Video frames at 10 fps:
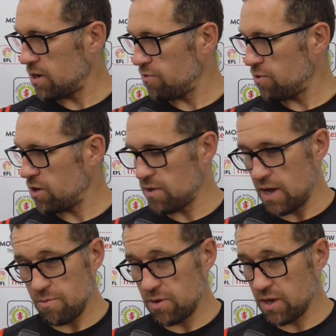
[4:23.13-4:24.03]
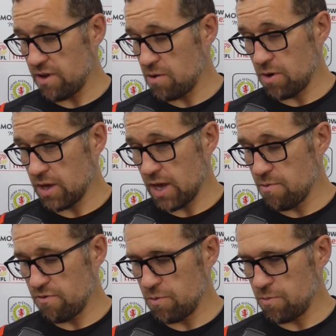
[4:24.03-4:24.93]
And if we do that, we'll give anyone a
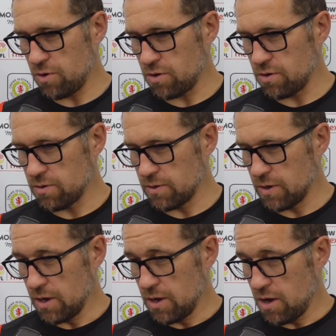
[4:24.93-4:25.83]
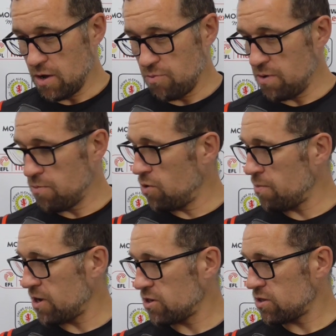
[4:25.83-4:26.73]
game of football and win more
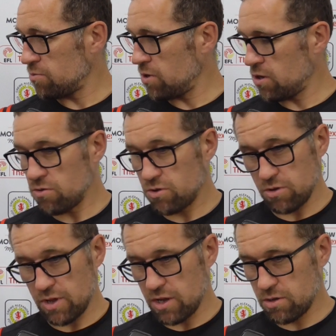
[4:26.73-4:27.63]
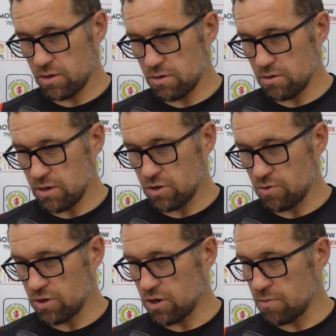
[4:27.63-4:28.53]
matches than we lose. So that's
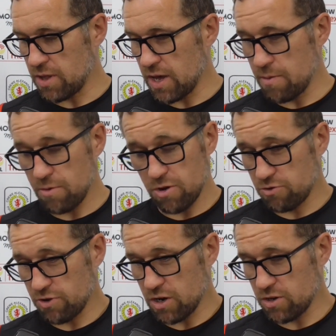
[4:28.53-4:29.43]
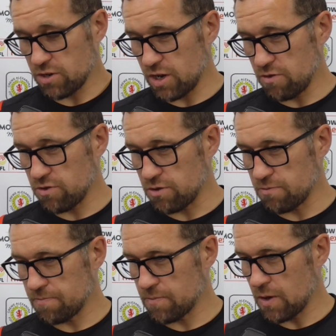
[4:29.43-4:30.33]
always got to be the aim. Concentrate on ourselves and
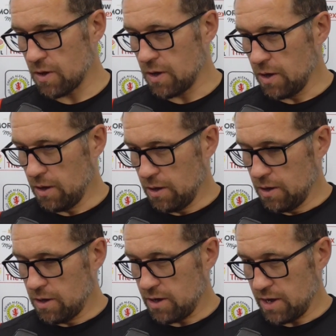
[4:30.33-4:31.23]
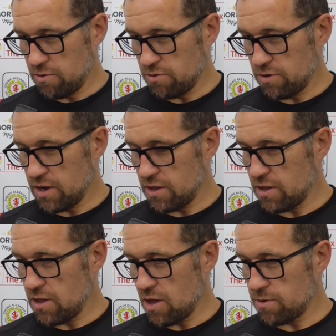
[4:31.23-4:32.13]
counter
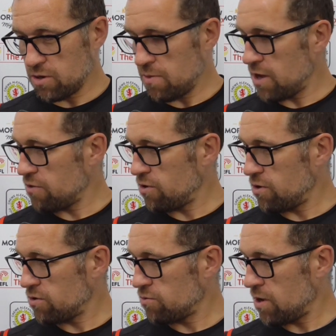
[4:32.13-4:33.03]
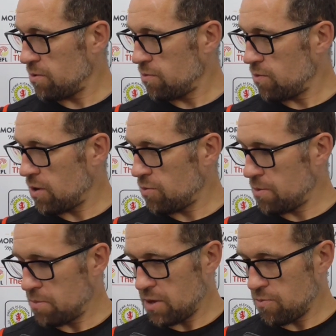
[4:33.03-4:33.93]
anything that the opposition might throw at us while
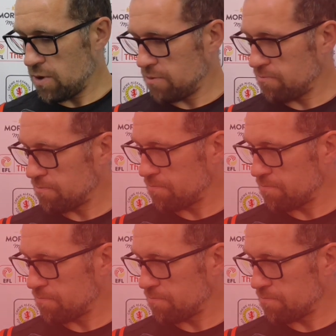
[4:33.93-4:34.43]
we're playing well.